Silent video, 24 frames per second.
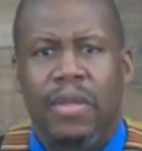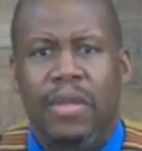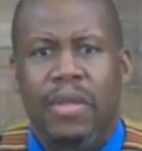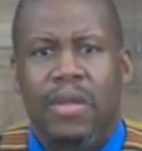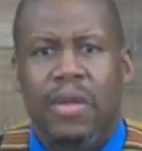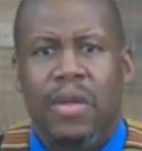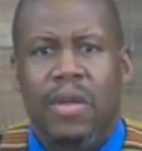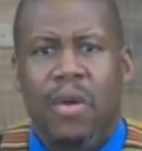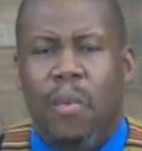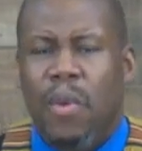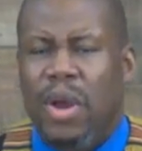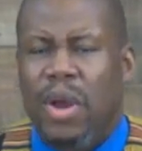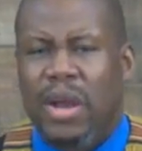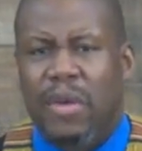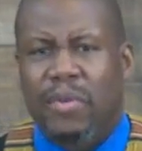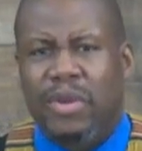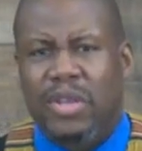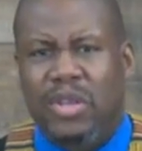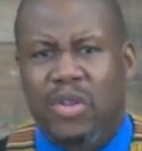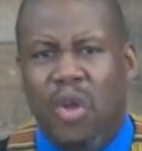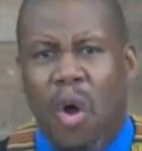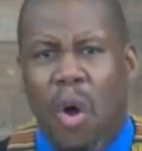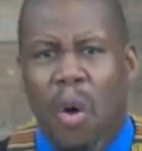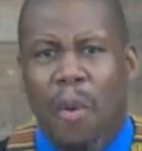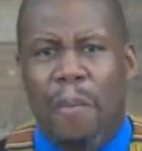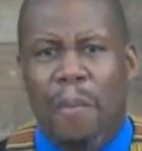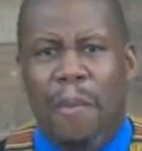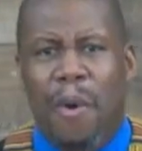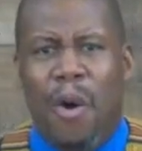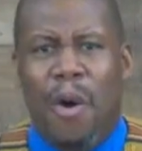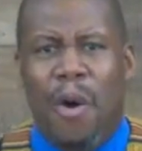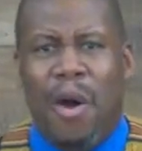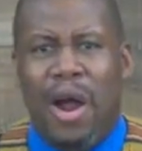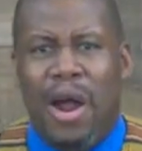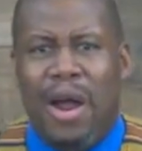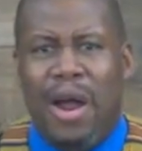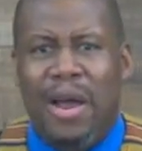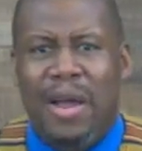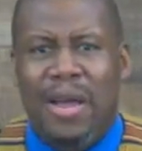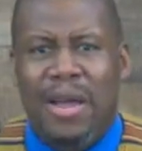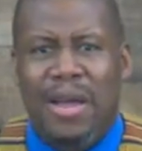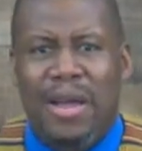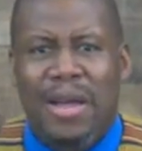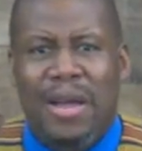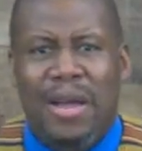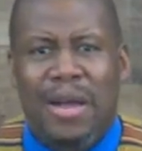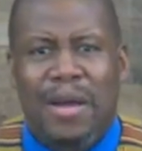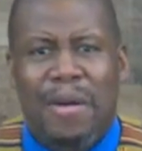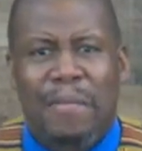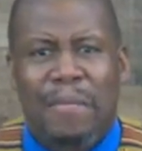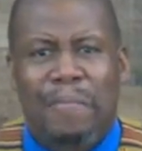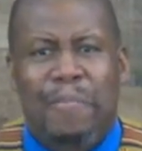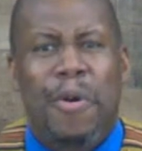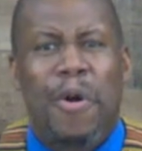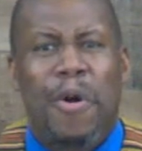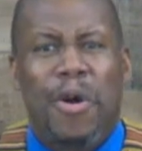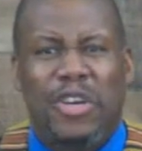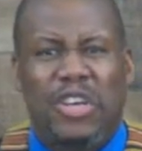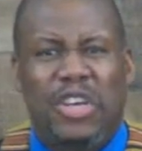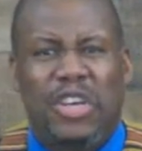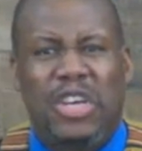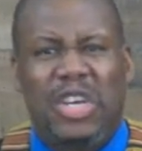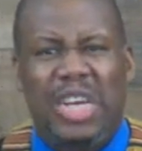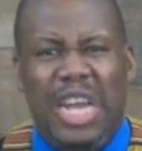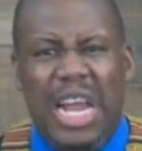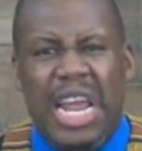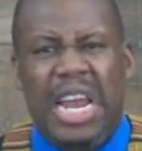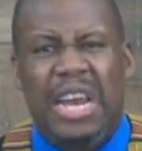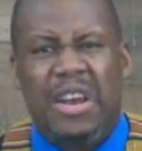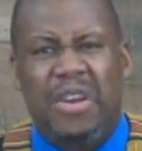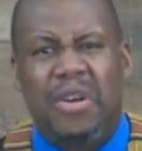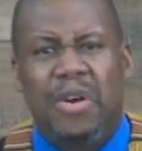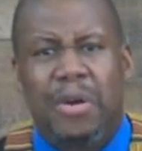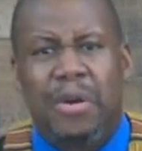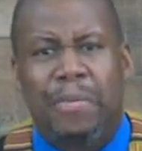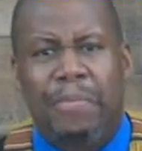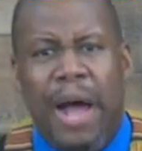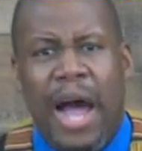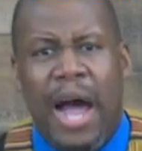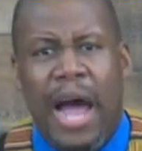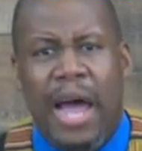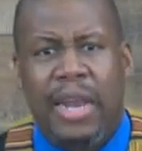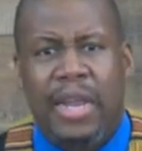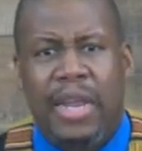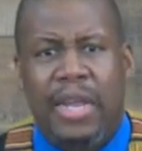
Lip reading: when there was no more push in her body,